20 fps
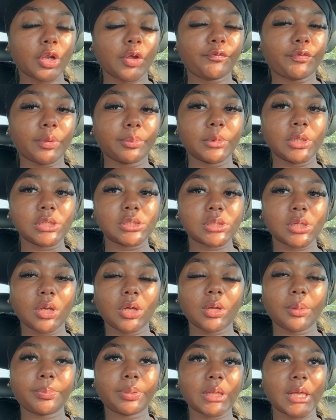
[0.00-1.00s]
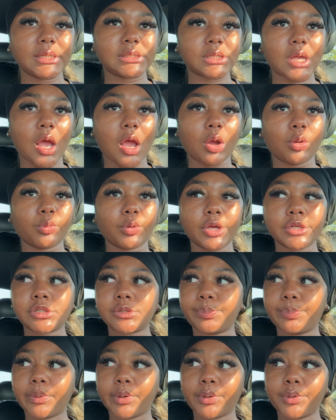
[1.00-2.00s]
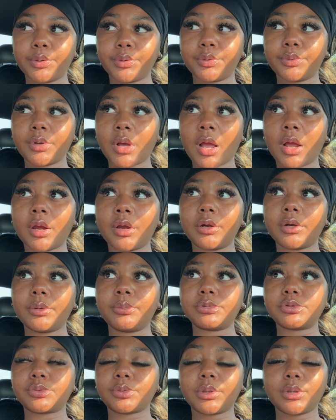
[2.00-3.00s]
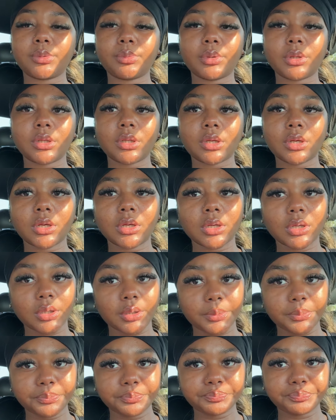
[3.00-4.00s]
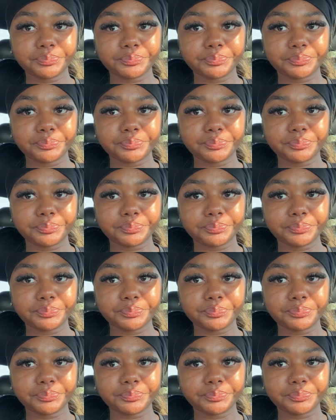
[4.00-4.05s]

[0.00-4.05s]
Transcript: from this uh, place called Rush Bowl. I heard it was really, really good.